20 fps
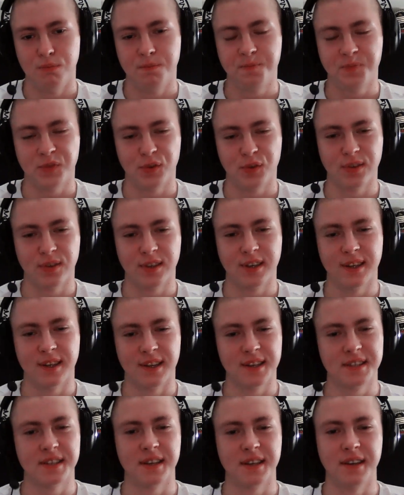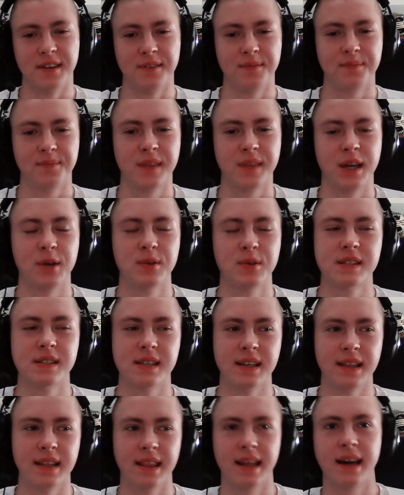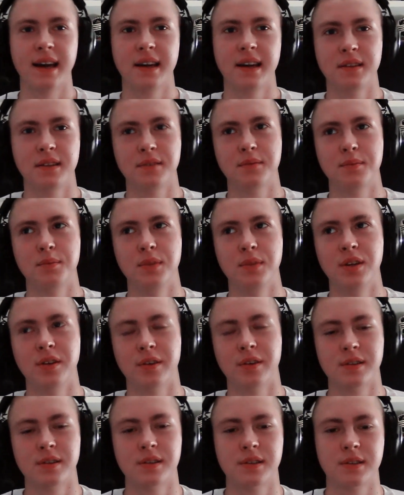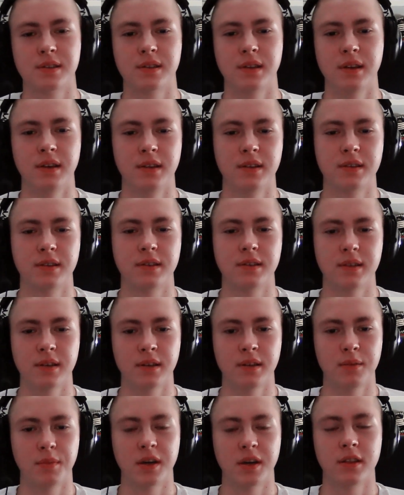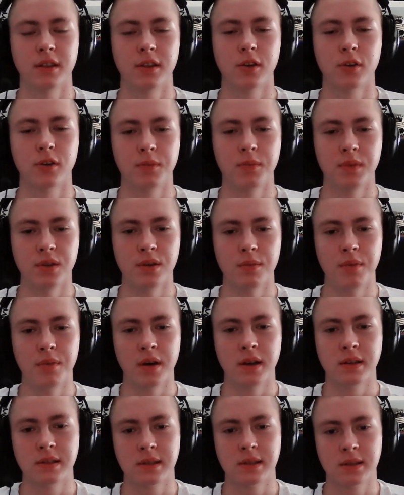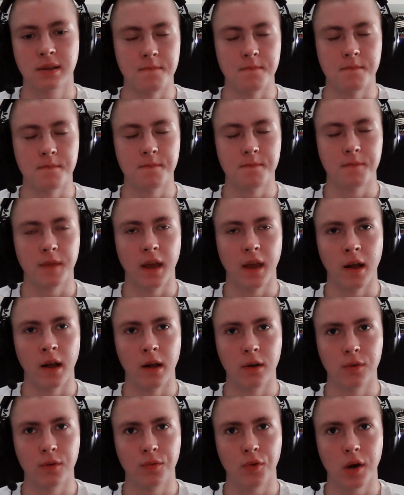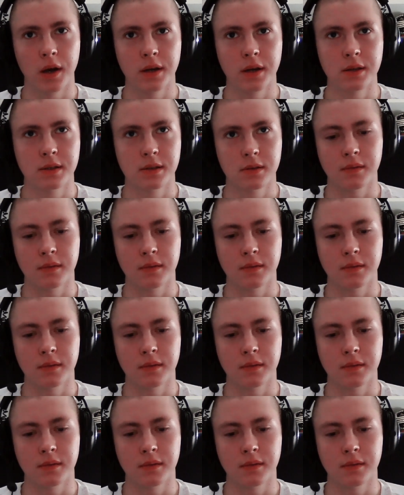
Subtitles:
What can I say? I would say 9 because it might not be the best health wise.